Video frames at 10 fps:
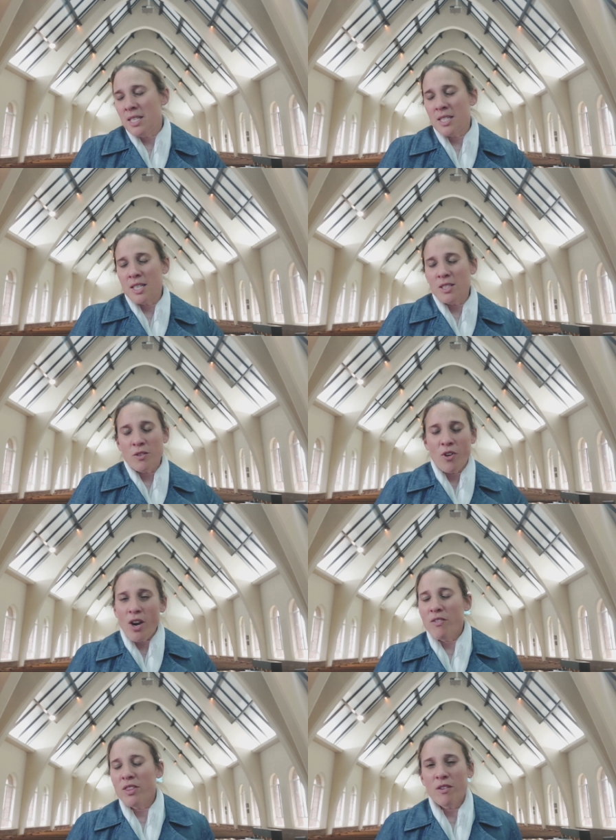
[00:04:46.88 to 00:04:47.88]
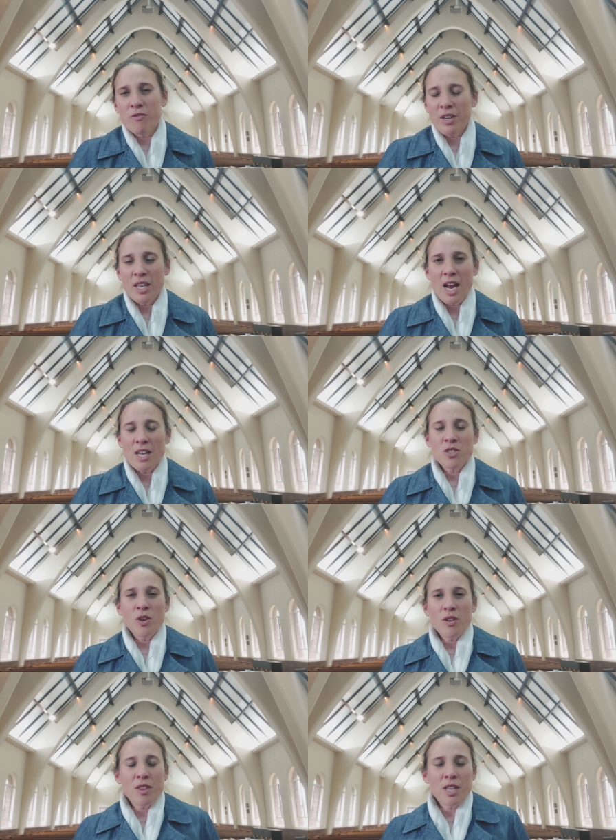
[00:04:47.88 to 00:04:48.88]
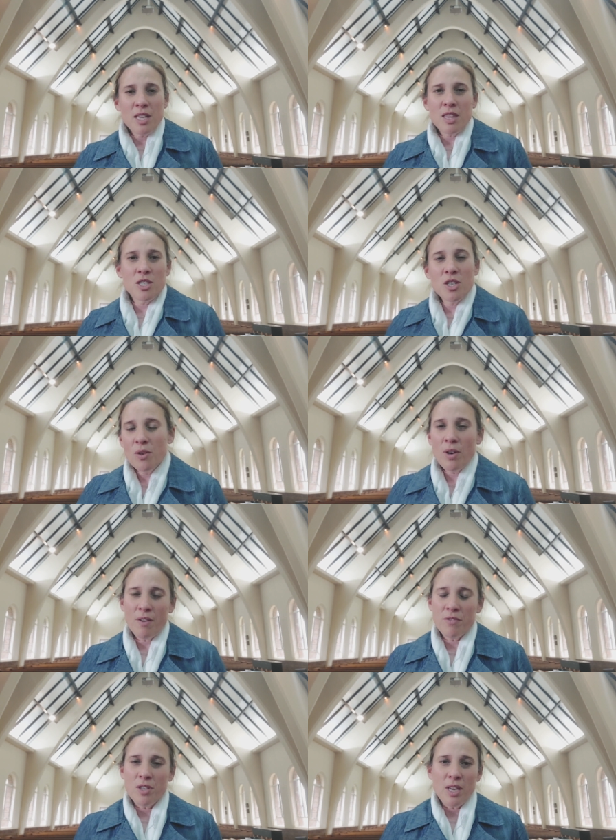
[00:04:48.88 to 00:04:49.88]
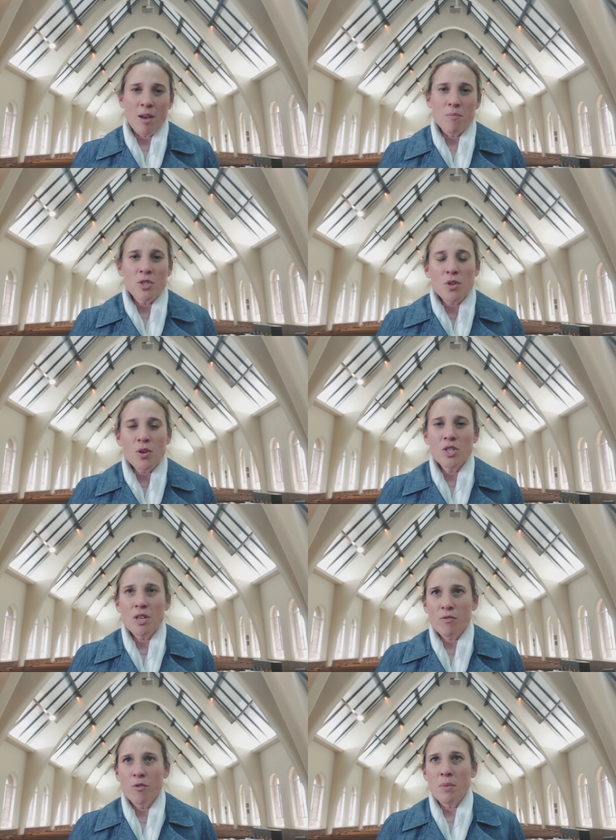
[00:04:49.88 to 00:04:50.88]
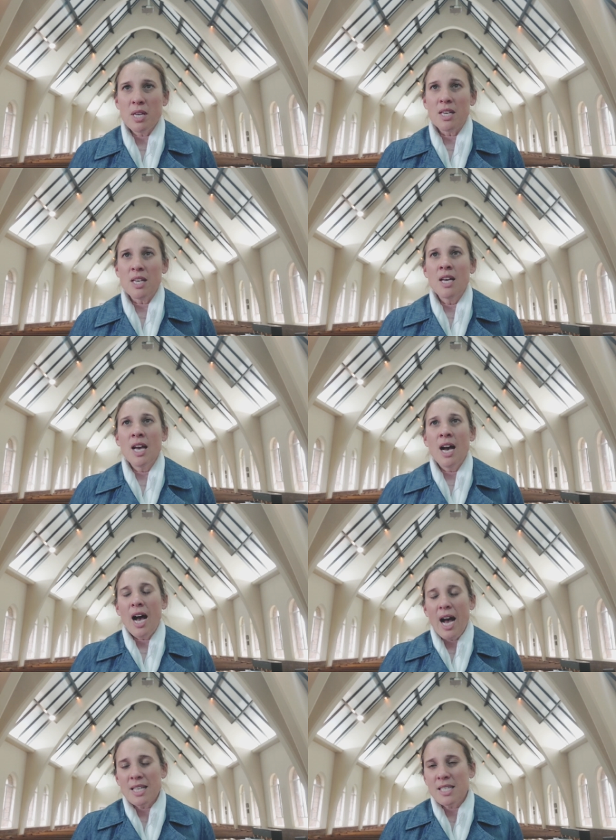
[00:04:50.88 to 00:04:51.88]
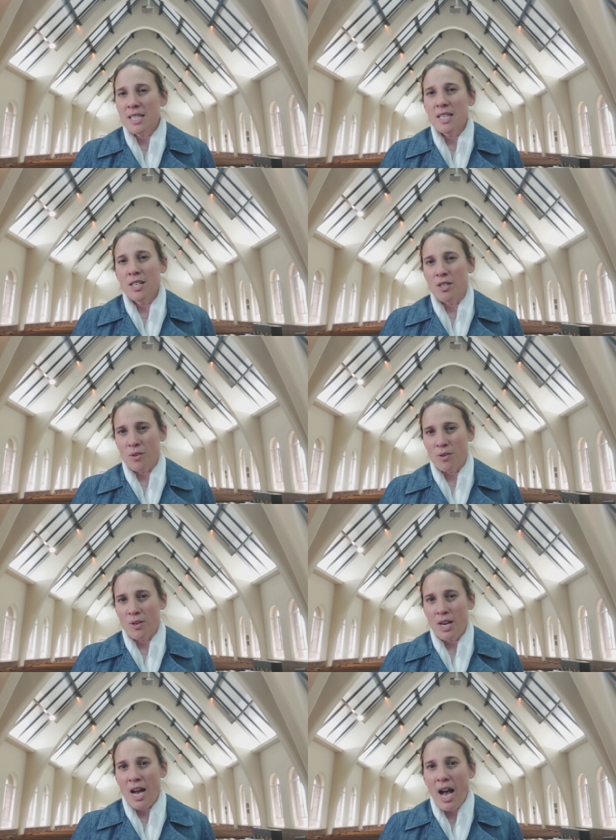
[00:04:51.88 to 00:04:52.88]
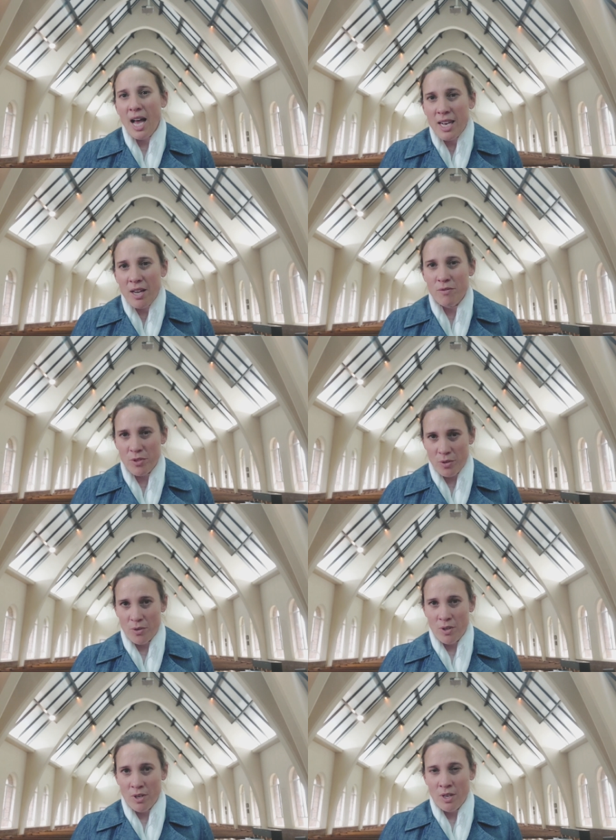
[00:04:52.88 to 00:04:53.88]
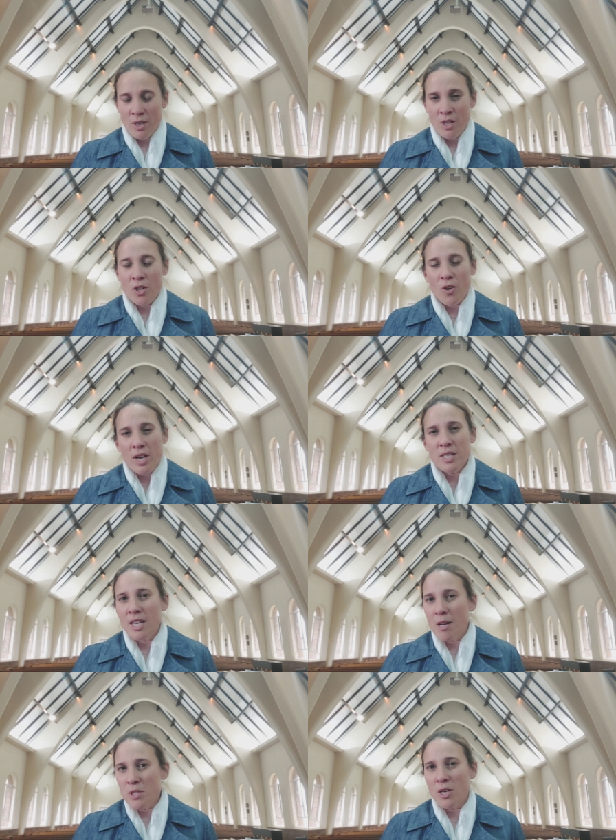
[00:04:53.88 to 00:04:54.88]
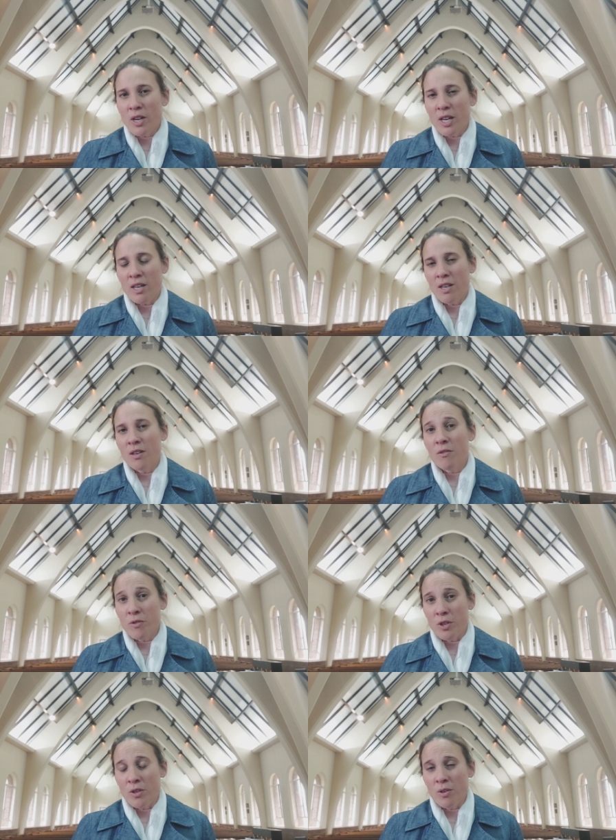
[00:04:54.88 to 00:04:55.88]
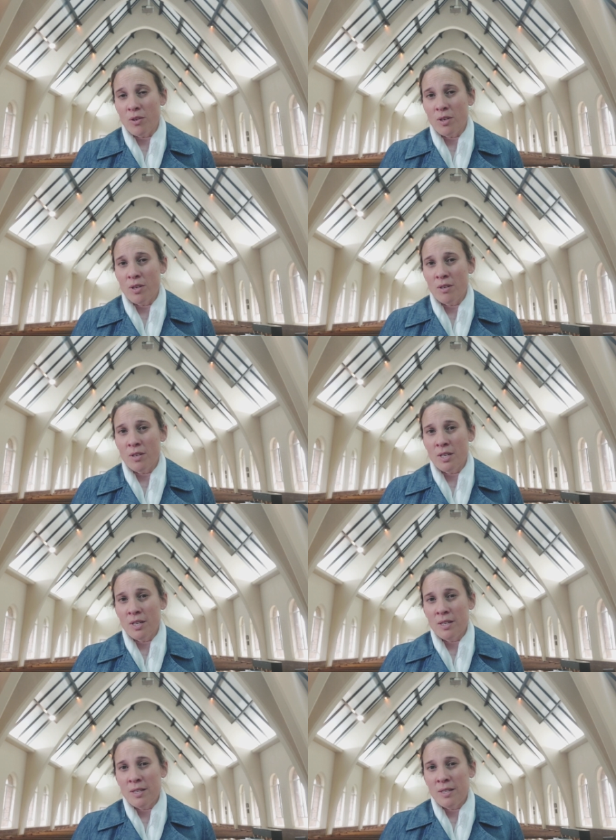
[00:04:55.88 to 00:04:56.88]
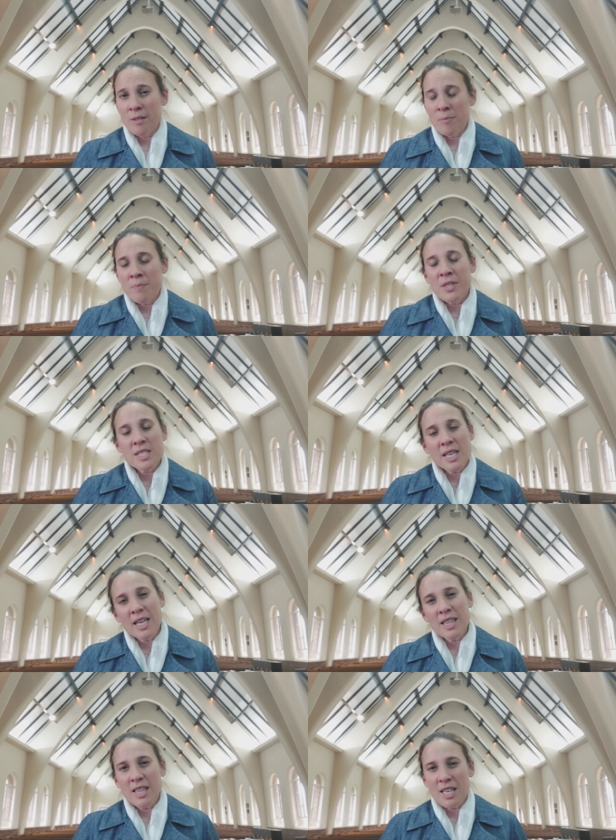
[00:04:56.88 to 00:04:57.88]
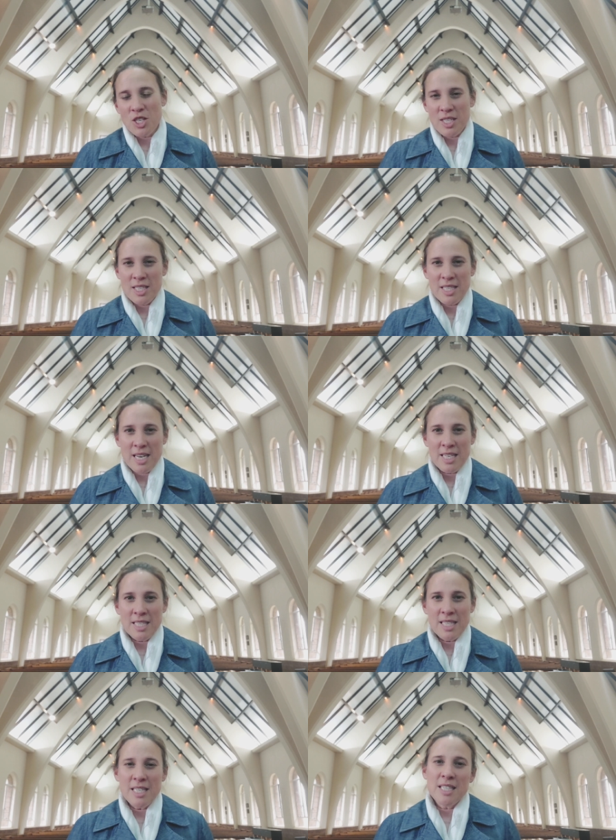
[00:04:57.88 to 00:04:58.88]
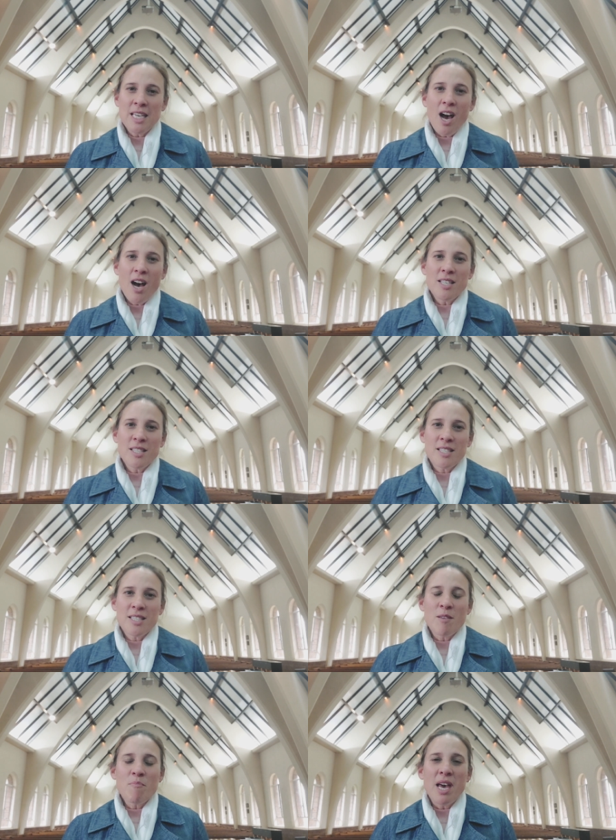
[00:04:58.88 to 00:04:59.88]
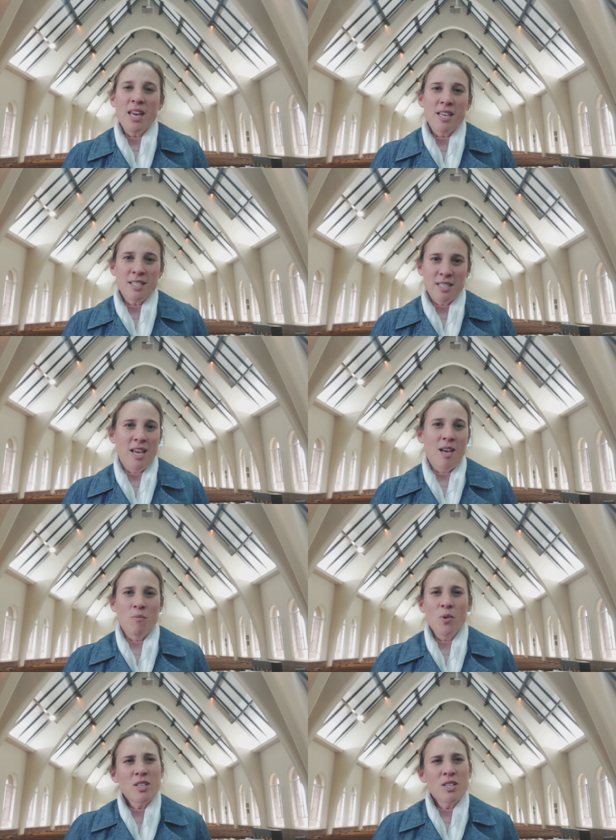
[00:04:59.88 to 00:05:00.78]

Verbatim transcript: till you've got everything figured out. Don't think that you have to come searching for me. I see you. I love you. Grace comes looking for you. The second thing that Jesus does is he asks the man his name. What